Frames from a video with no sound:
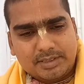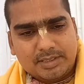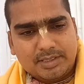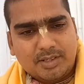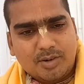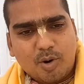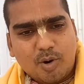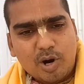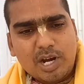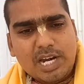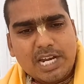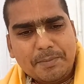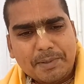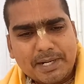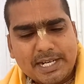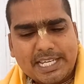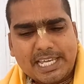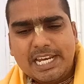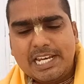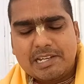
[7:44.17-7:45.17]
hold him
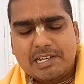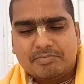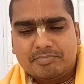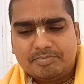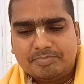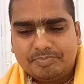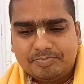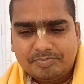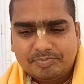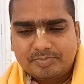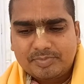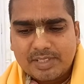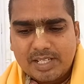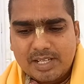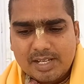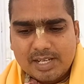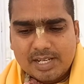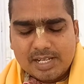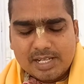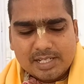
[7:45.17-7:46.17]
and kill him.
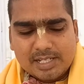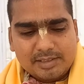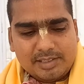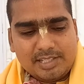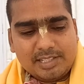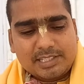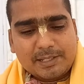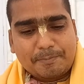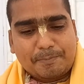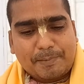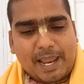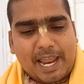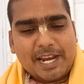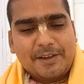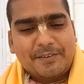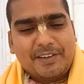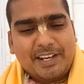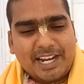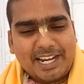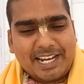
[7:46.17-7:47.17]
This is the plan
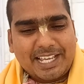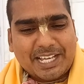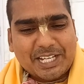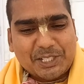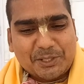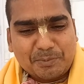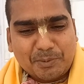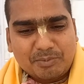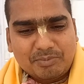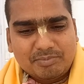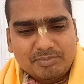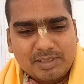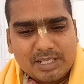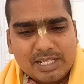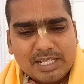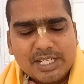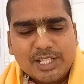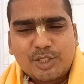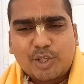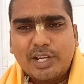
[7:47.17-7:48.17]
of Hiranyakashipu.
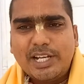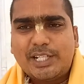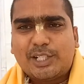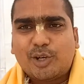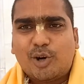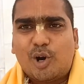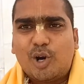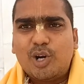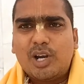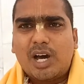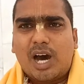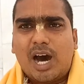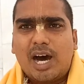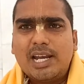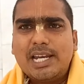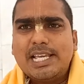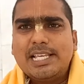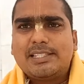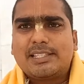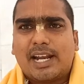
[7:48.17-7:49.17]
So he told
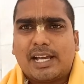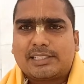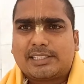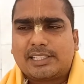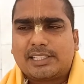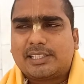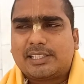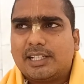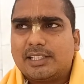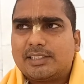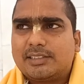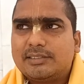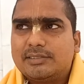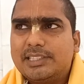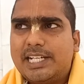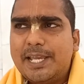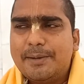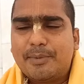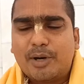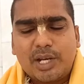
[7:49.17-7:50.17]
all his Rakshasas,
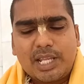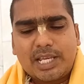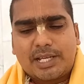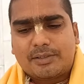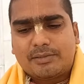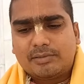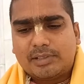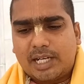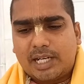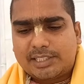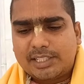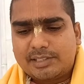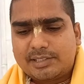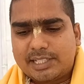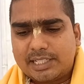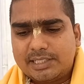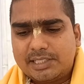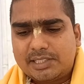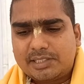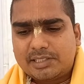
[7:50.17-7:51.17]
demonic
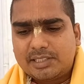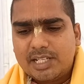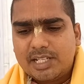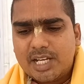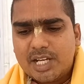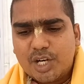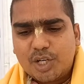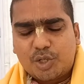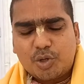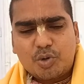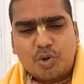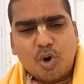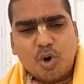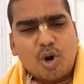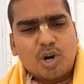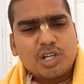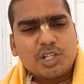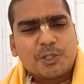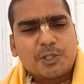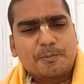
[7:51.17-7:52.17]
assistants, to
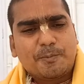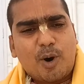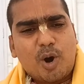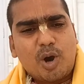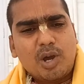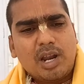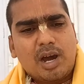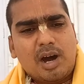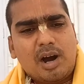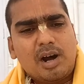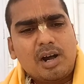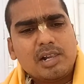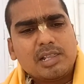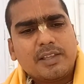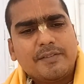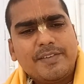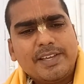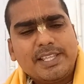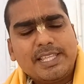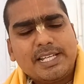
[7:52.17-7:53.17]
go and spoil all
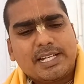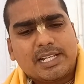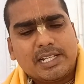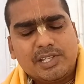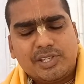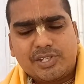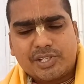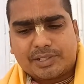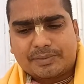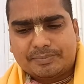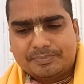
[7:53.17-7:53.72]
the Vedic culture.